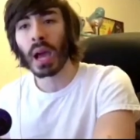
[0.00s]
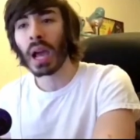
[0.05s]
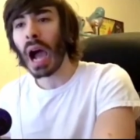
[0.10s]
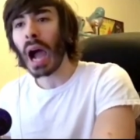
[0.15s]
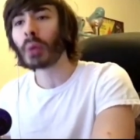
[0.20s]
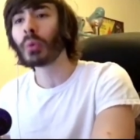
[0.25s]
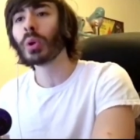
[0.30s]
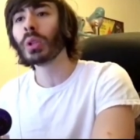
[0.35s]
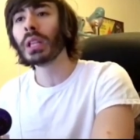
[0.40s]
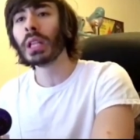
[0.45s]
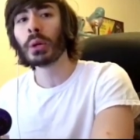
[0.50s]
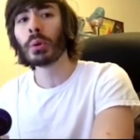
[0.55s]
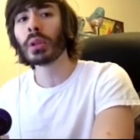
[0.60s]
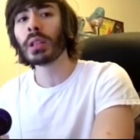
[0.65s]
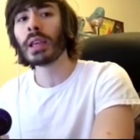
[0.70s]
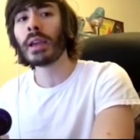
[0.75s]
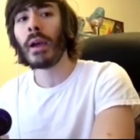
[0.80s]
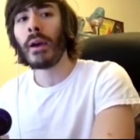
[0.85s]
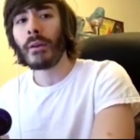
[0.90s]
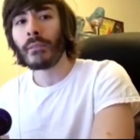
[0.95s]
I will
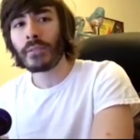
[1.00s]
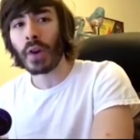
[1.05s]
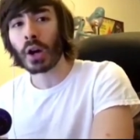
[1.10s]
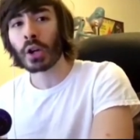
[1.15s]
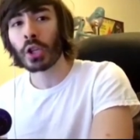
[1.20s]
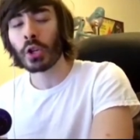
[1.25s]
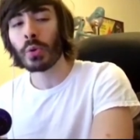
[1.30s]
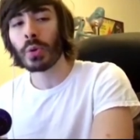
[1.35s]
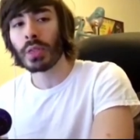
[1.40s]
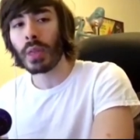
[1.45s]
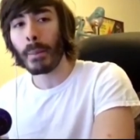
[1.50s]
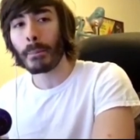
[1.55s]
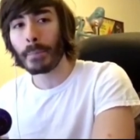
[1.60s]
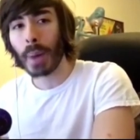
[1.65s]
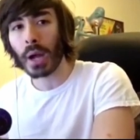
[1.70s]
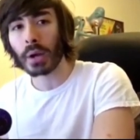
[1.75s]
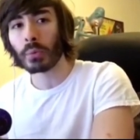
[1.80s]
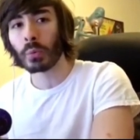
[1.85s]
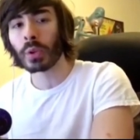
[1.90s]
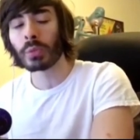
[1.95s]
literally fuck you in the
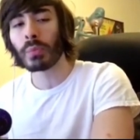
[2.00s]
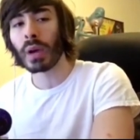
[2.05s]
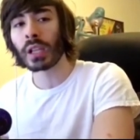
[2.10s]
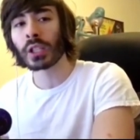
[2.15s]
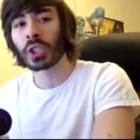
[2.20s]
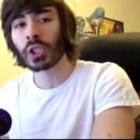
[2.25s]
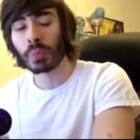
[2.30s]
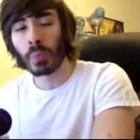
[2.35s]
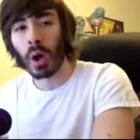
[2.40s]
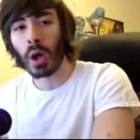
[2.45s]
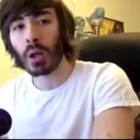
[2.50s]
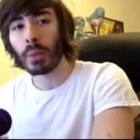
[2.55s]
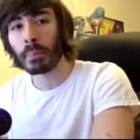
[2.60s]
butt with my small